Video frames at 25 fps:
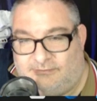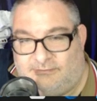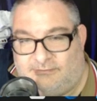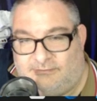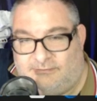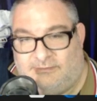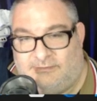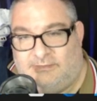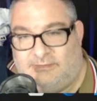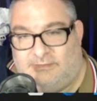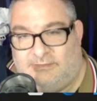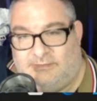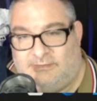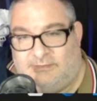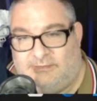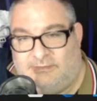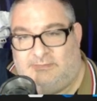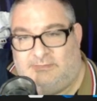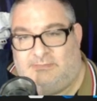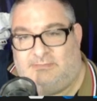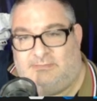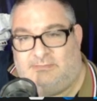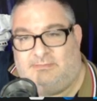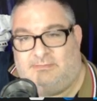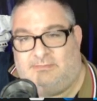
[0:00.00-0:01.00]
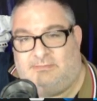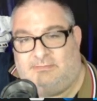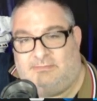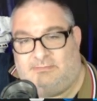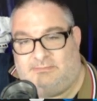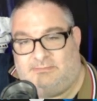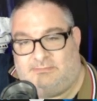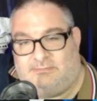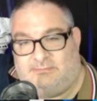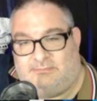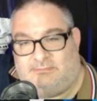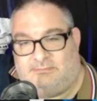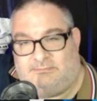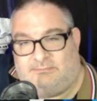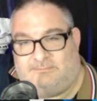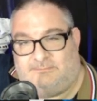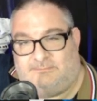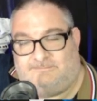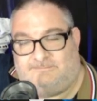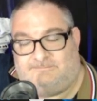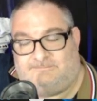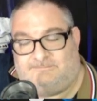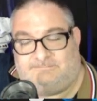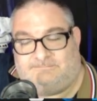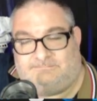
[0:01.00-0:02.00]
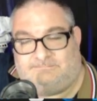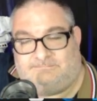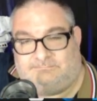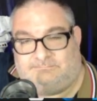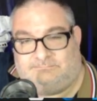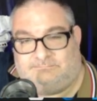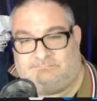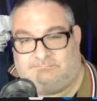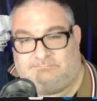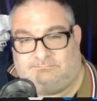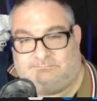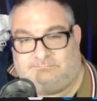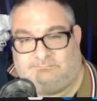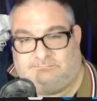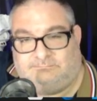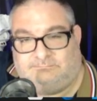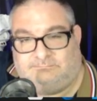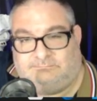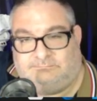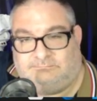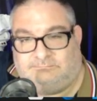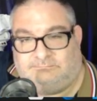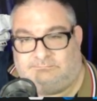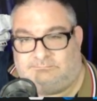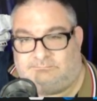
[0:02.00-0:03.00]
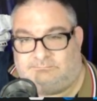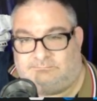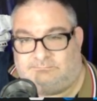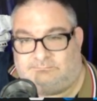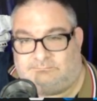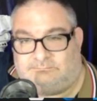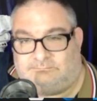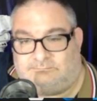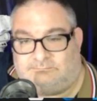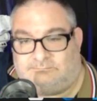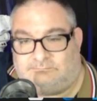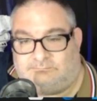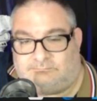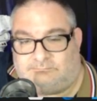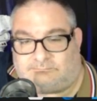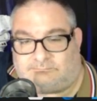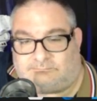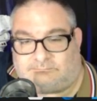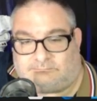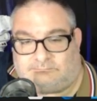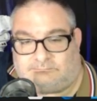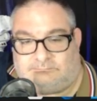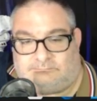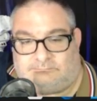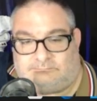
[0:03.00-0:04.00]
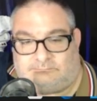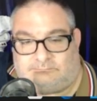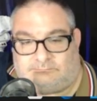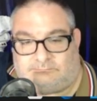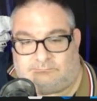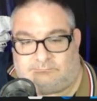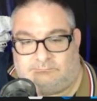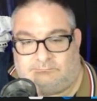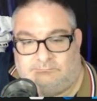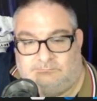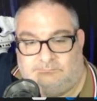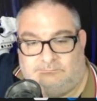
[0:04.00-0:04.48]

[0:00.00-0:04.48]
Nobody speaks.